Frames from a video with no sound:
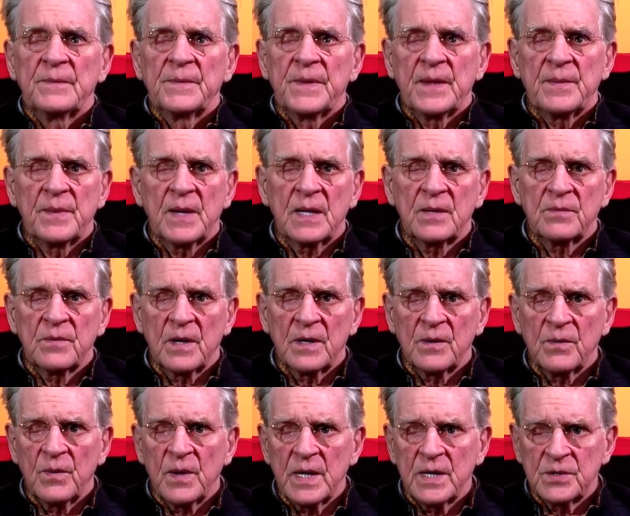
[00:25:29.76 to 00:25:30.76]
They might run
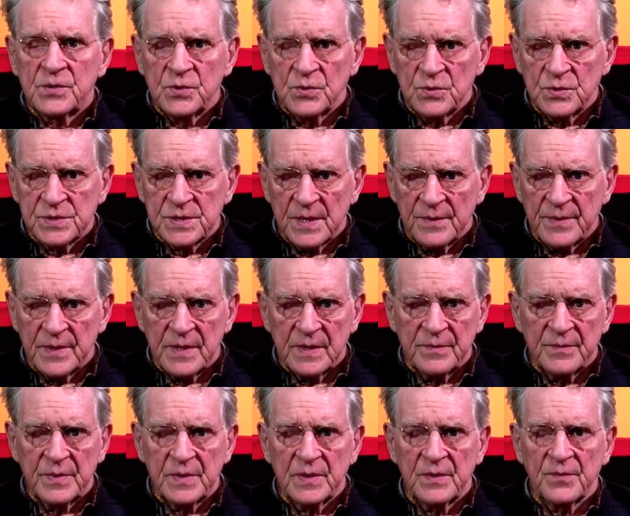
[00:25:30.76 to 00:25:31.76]
away too, some of
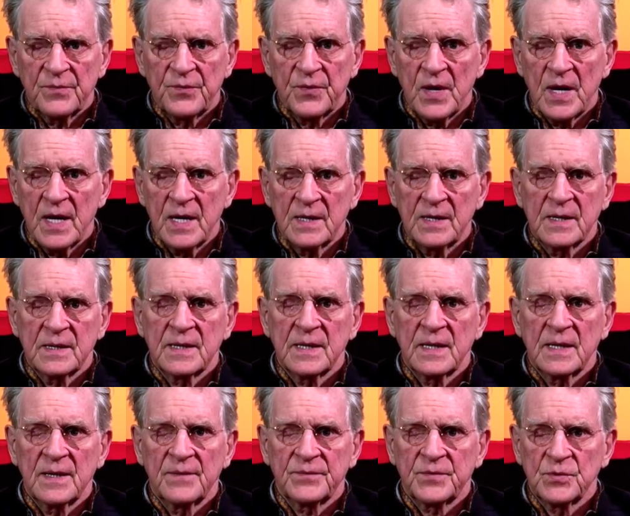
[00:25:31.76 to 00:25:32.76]
them being afraid that
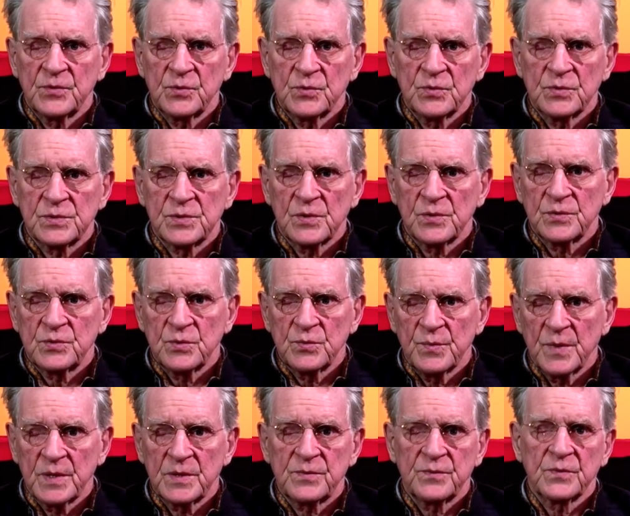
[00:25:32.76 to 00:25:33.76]
they'll have to do so too
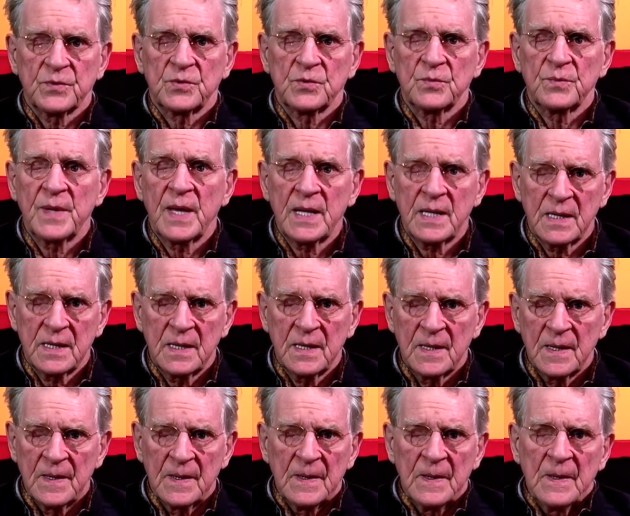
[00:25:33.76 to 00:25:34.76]
much for too
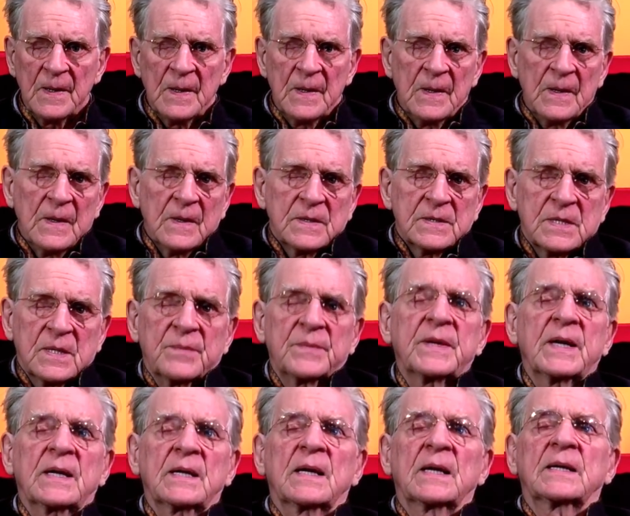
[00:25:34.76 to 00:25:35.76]
many. Some
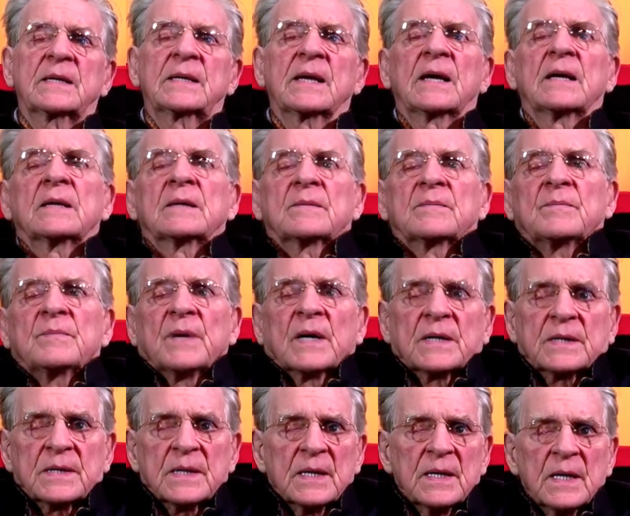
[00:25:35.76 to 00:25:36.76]
get like that,
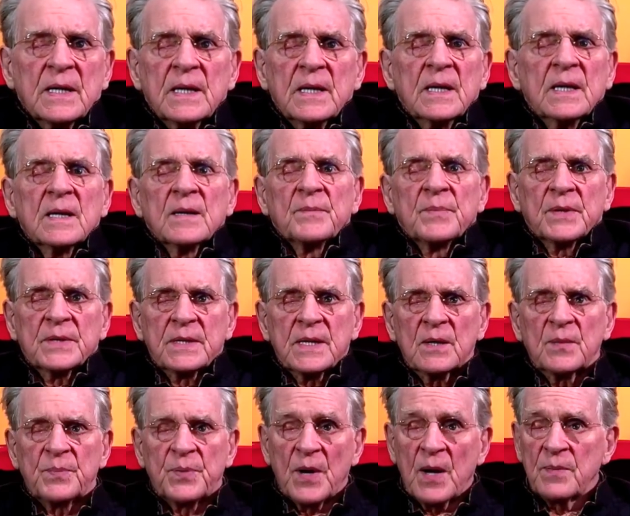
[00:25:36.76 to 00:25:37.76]
but, but
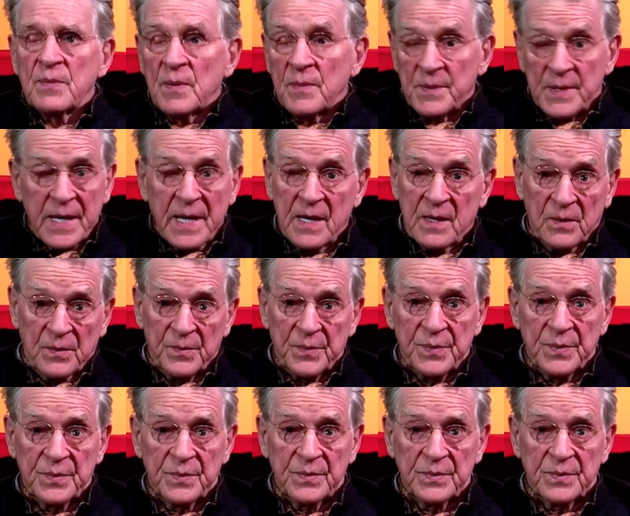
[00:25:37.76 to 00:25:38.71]
they'll probably help,